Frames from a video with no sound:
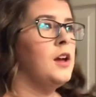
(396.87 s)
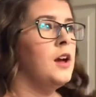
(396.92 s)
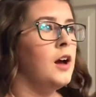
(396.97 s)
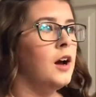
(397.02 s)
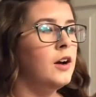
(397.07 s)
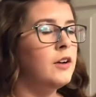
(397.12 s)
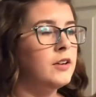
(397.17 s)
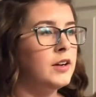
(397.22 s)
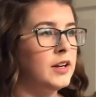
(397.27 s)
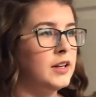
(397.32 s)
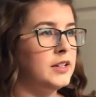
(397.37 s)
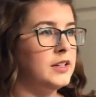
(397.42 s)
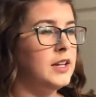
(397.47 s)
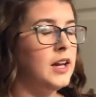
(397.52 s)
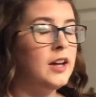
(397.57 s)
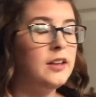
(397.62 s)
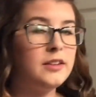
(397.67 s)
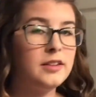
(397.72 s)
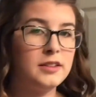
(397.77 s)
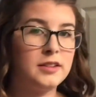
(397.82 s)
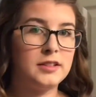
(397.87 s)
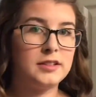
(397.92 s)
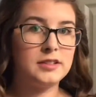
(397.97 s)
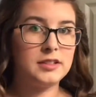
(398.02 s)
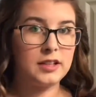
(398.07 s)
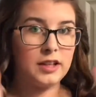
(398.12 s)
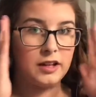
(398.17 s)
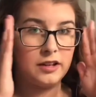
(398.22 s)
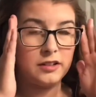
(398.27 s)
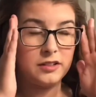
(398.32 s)
Alright, now that this
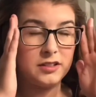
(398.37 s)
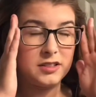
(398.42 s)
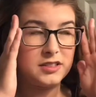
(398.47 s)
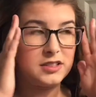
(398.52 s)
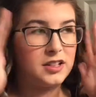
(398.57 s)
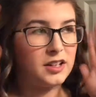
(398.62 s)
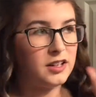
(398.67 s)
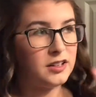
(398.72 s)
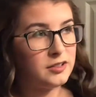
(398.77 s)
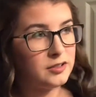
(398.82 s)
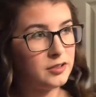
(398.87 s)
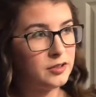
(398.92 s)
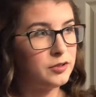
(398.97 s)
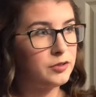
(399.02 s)
layer is done,